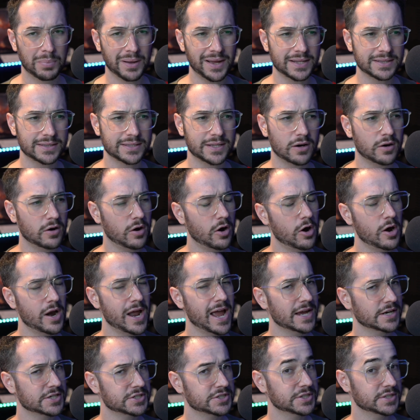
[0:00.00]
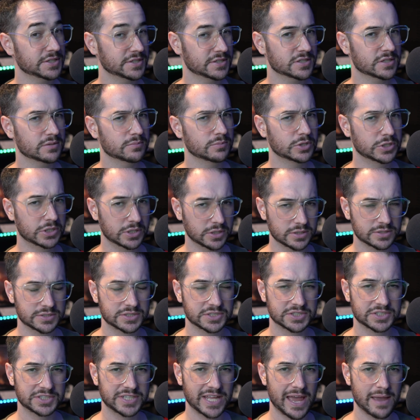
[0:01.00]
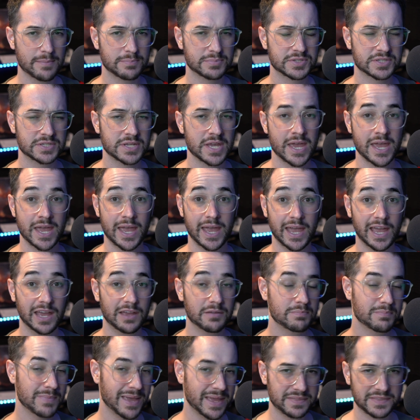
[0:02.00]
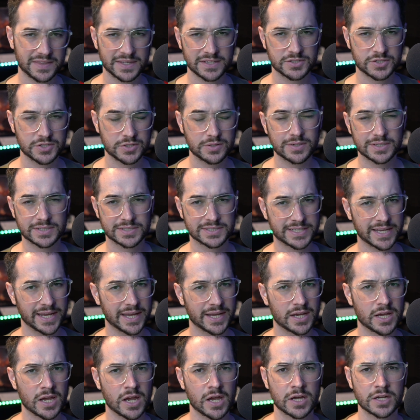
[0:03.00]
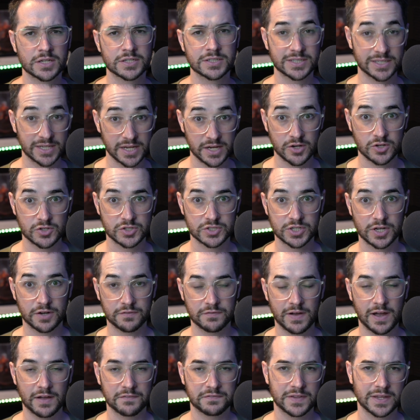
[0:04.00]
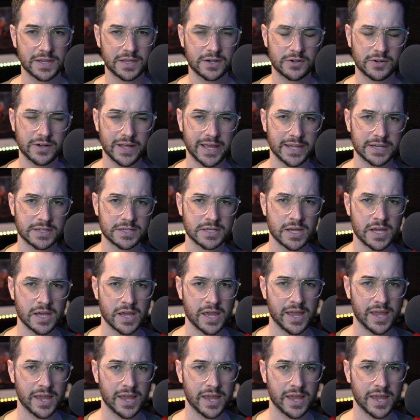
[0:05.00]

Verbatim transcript: but there are actually some good steps and methods you could take to get yourself off the internet